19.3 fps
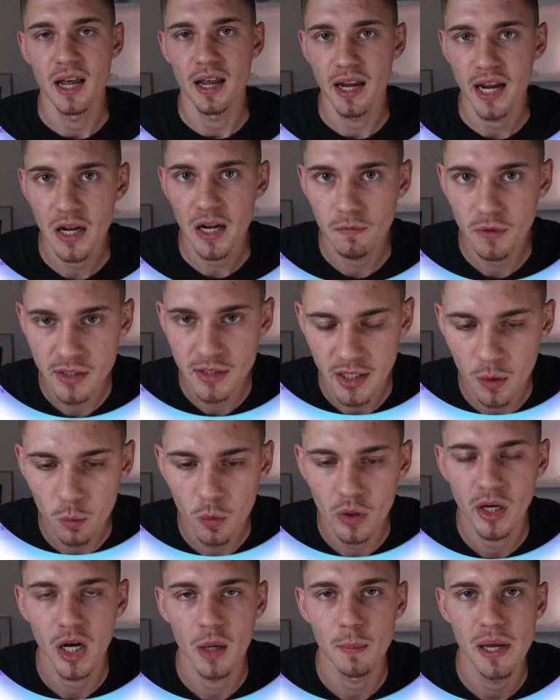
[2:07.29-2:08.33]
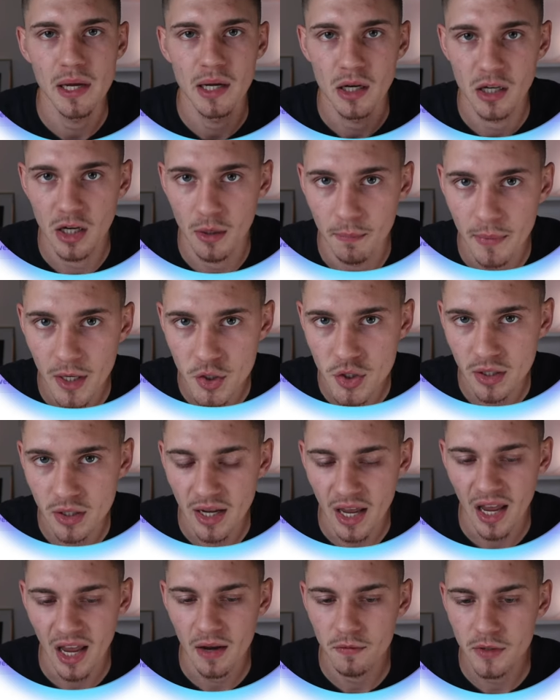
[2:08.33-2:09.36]
In return, we're going to make a commission
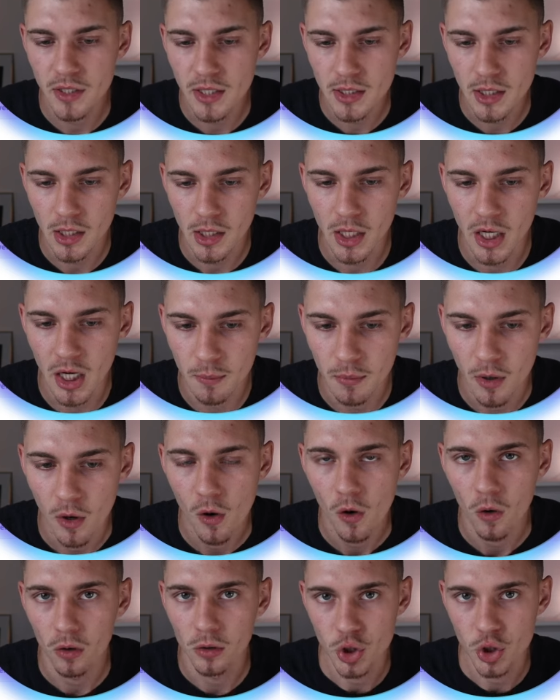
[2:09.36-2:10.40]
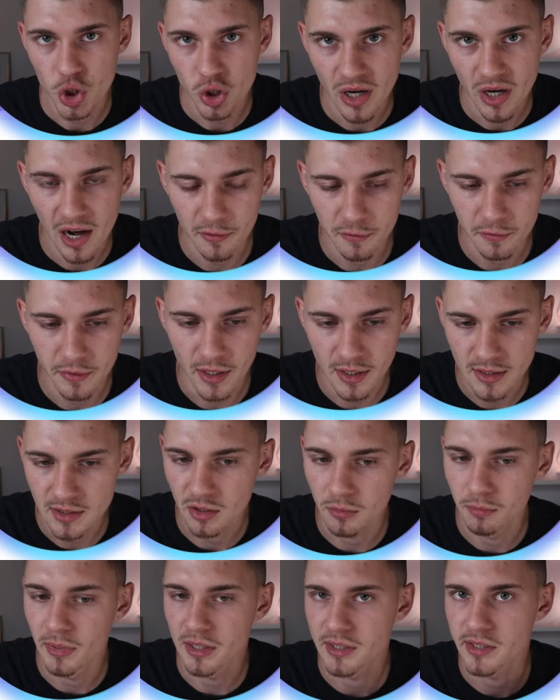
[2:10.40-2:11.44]
every time our traffic
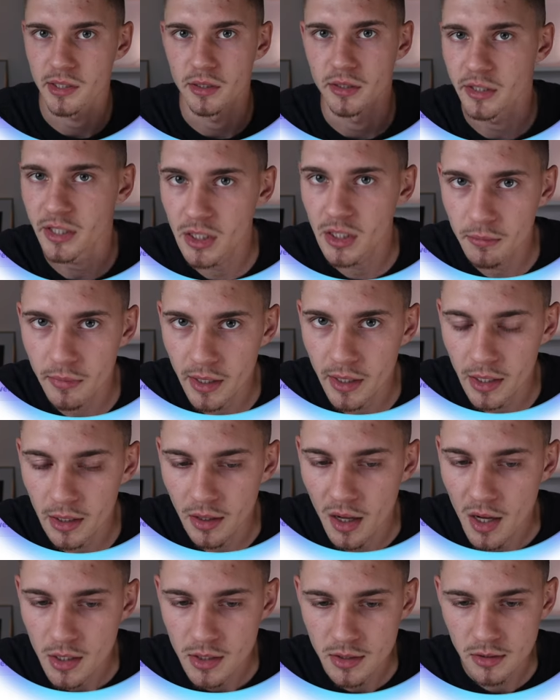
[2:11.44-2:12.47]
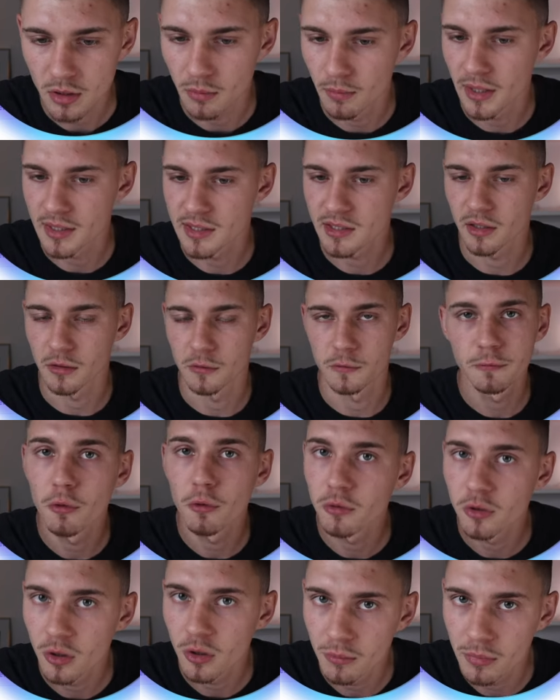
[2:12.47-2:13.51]
submits their email, submits their
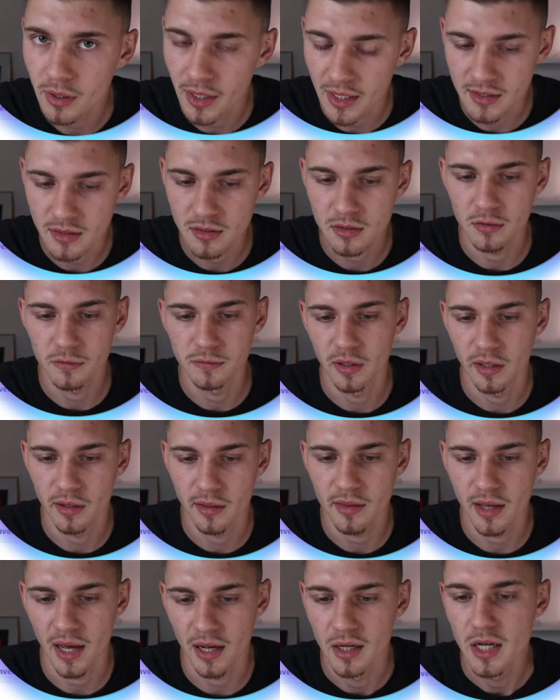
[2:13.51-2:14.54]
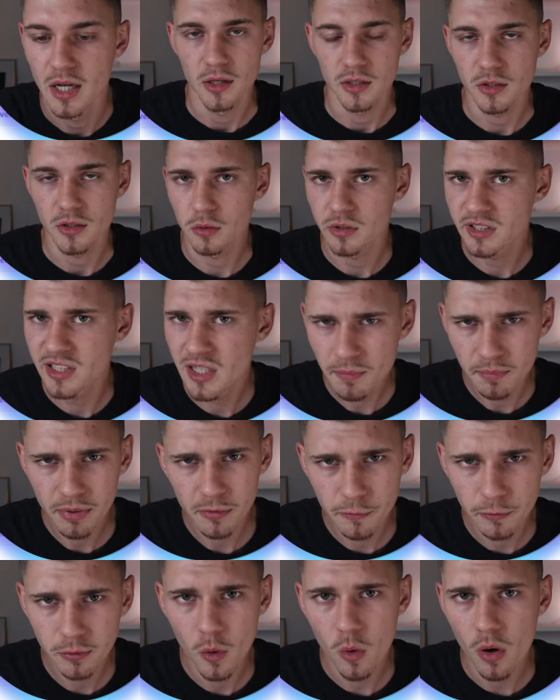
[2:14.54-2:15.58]
phone number, and stuff like that. So simple
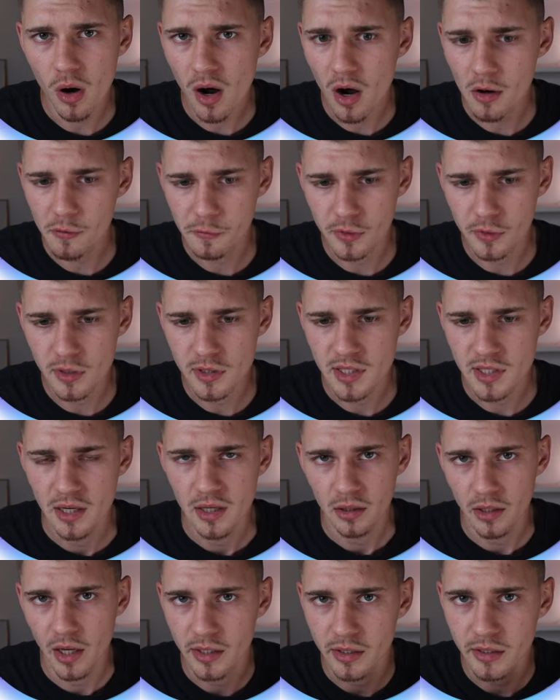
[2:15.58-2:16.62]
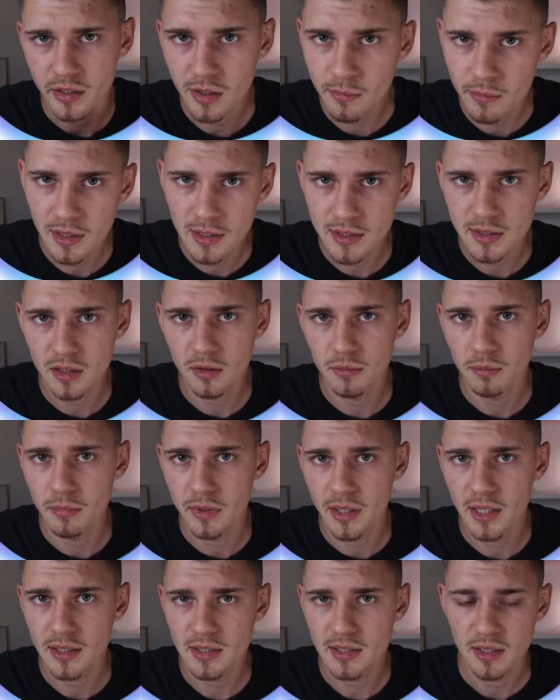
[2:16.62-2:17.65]
flow offers like email
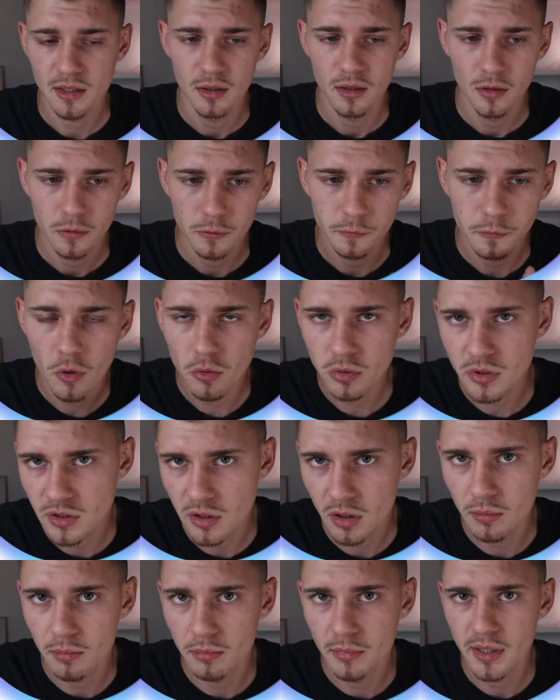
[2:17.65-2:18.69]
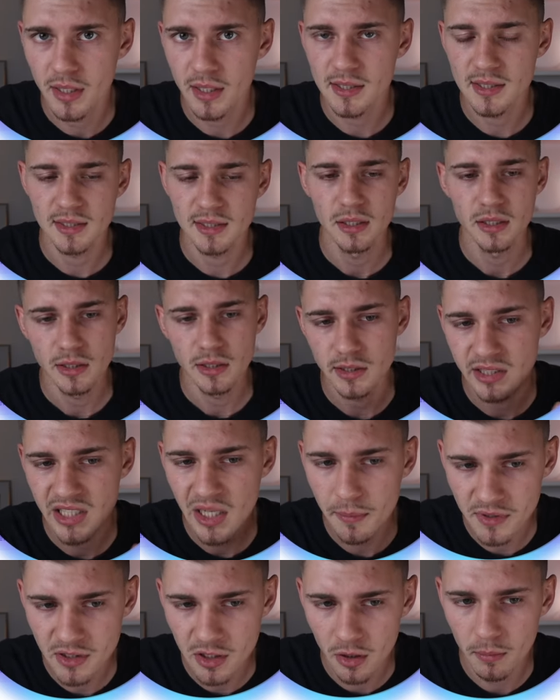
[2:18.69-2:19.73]
submits, phone submits,
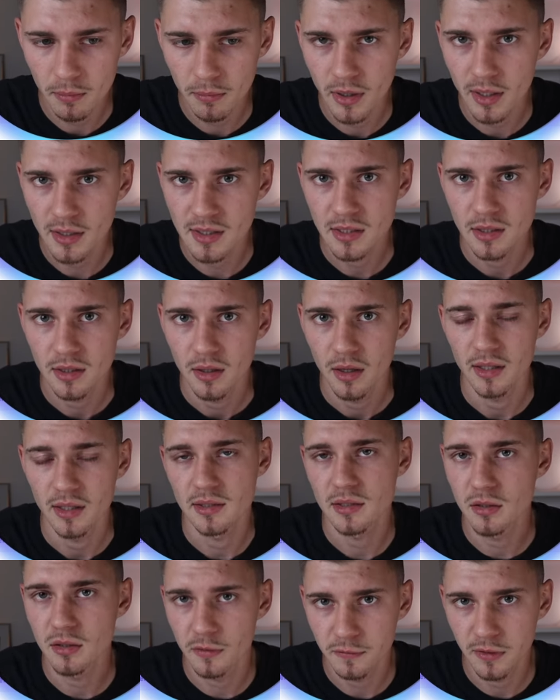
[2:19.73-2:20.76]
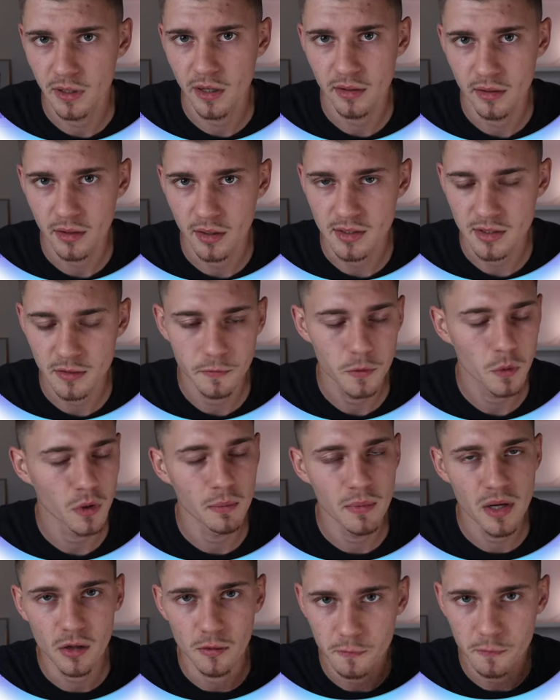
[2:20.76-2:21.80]
zip submits, and stuff like this. If you want to
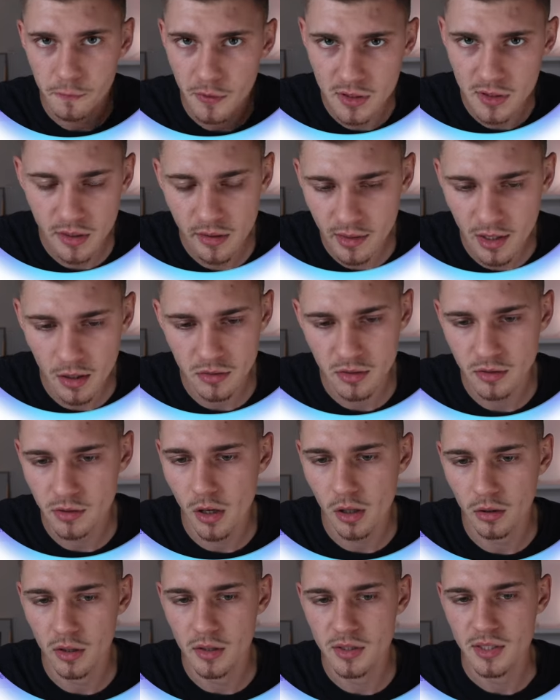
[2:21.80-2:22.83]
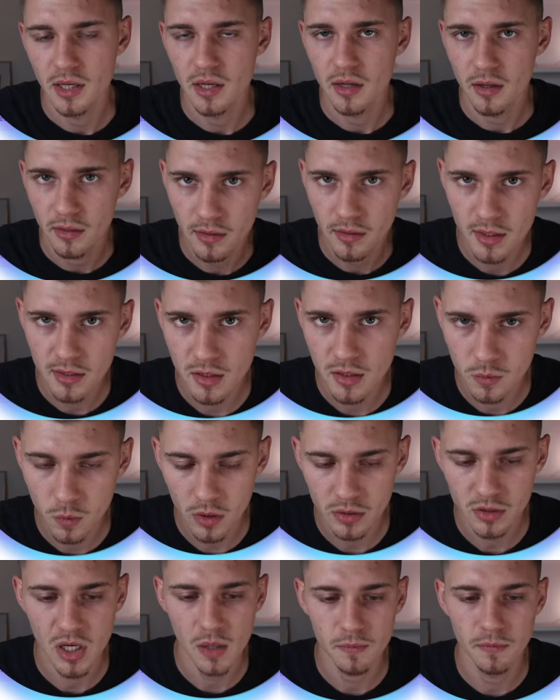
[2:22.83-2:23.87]
make your first $1,000, this is
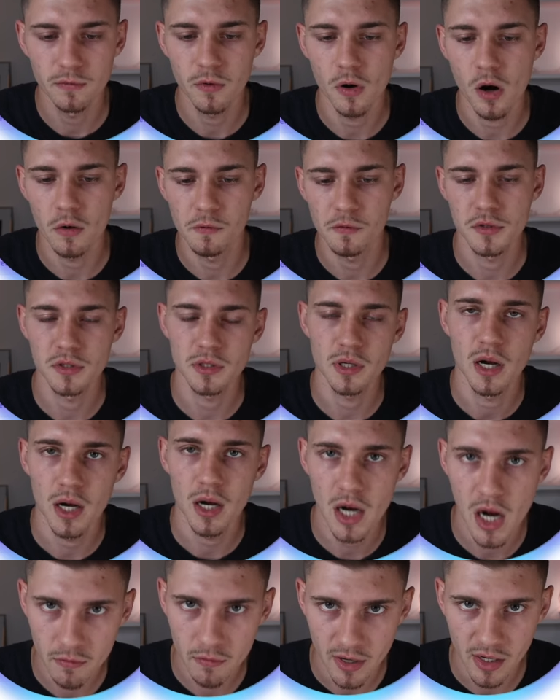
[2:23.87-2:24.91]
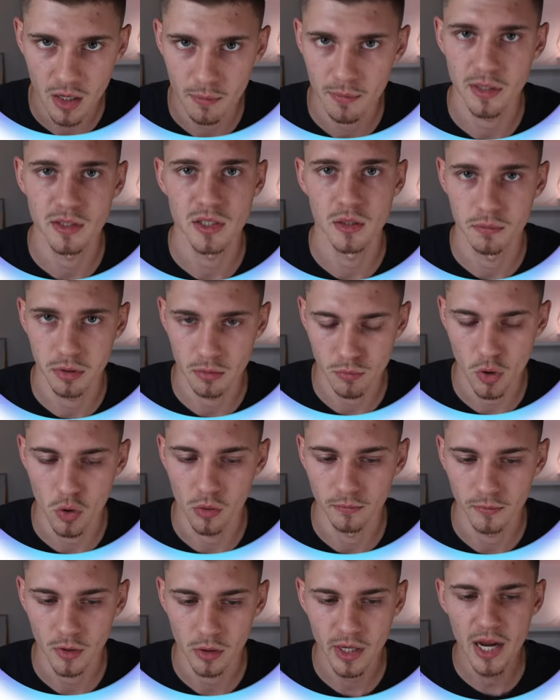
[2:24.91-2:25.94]
what type of offers I recommend to
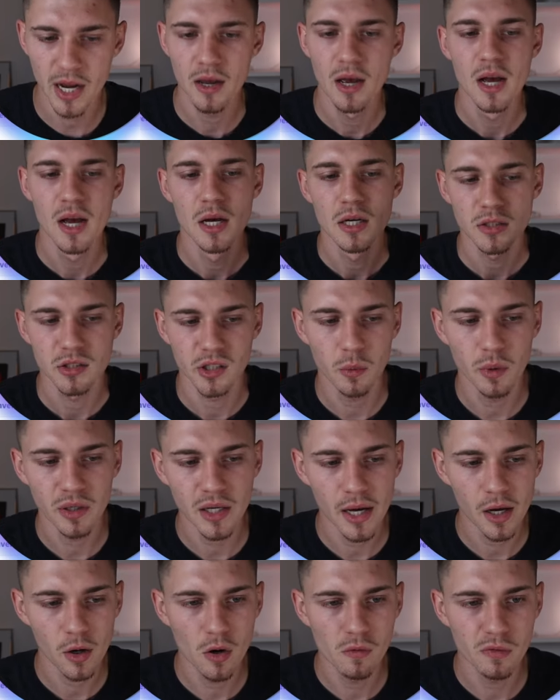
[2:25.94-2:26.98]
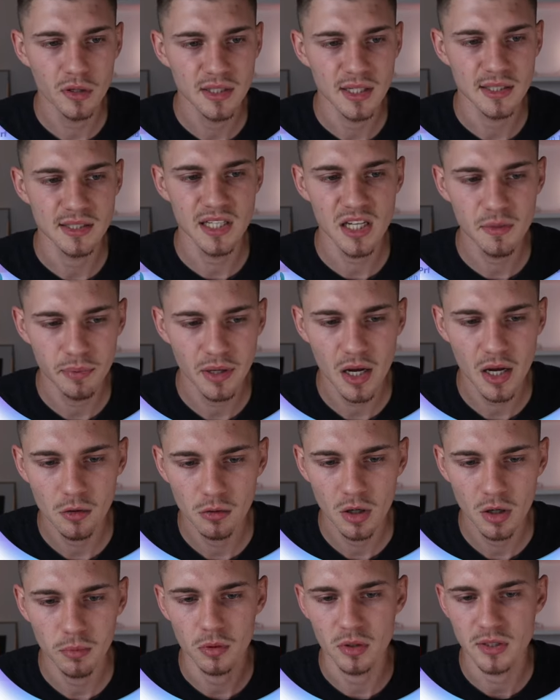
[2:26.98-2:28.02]
promote, okay? So you want to head over to CPA
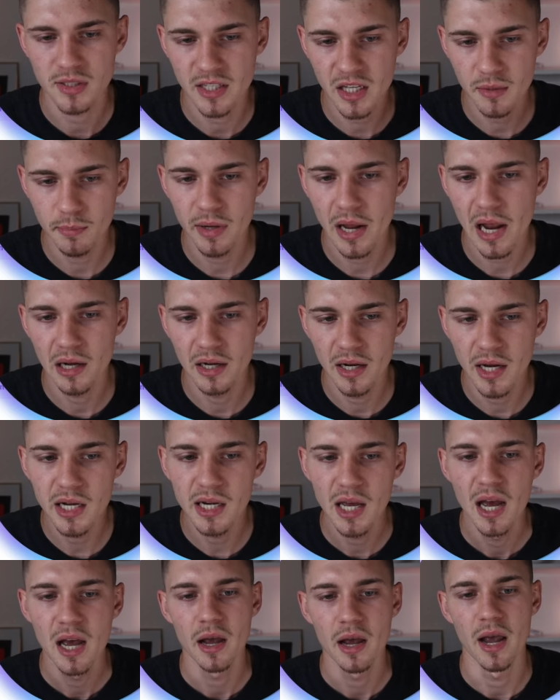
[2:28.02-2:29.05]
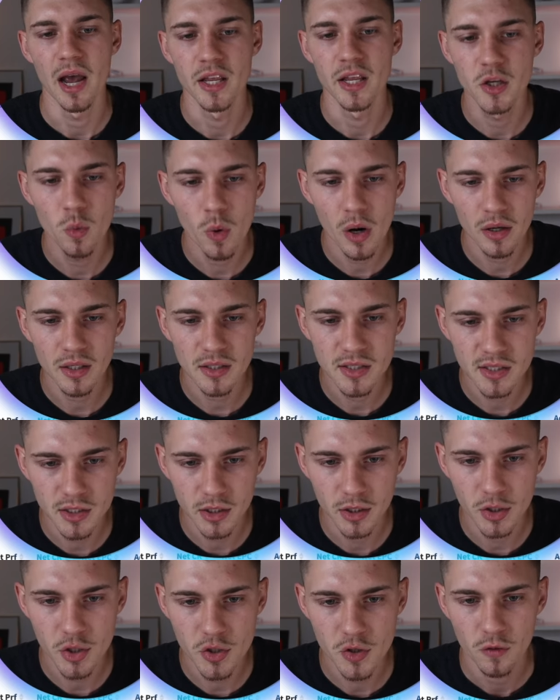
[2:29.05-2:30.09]
Grip or CPA Lead, and you want to
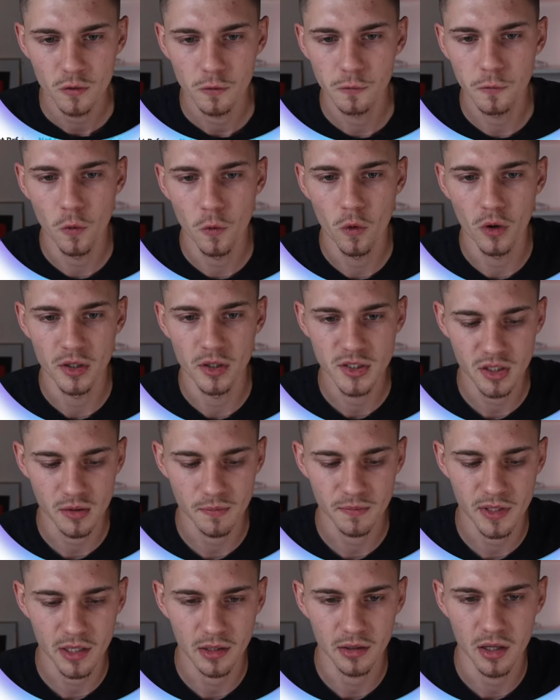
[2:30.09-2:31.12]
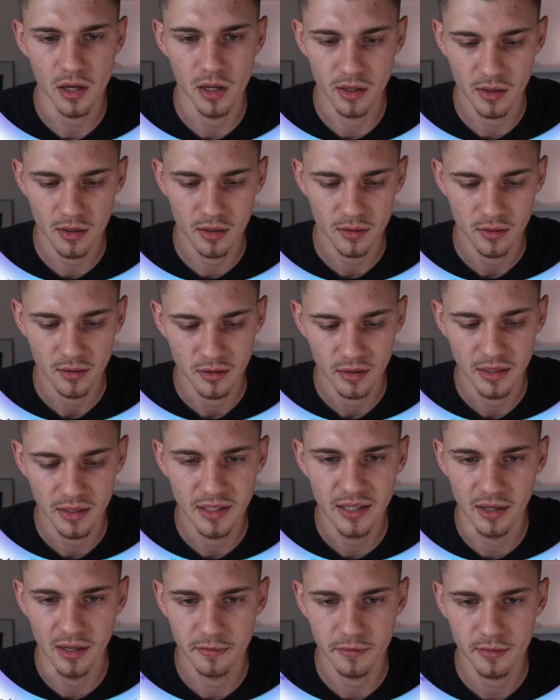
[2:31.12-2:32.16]
search for something like
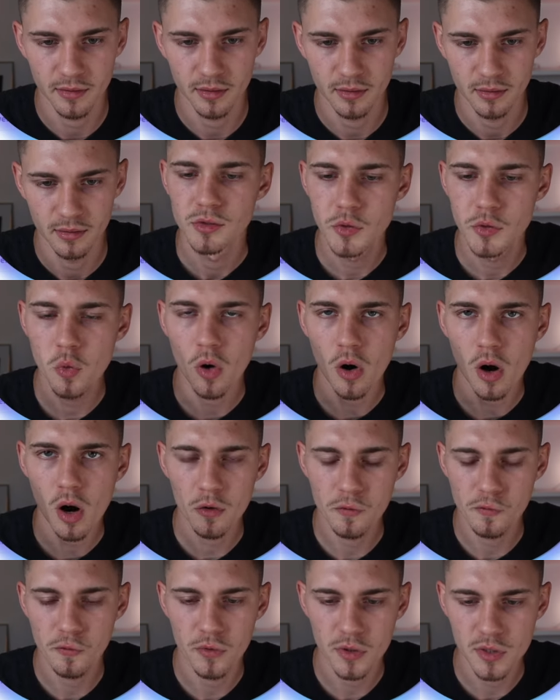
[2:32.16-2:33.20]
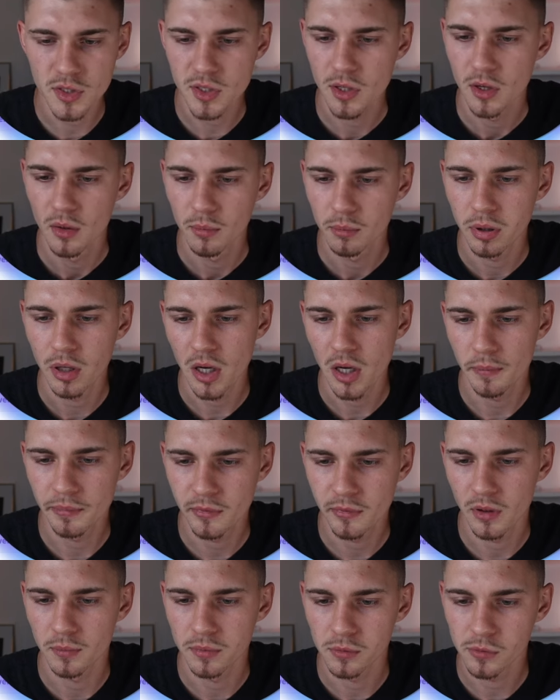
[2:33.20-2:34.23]
gift. Two offers popped
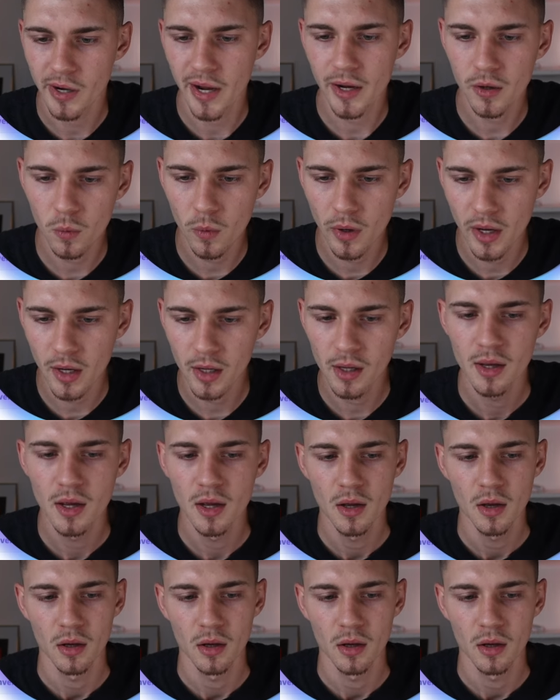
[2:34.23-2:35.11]
up right away.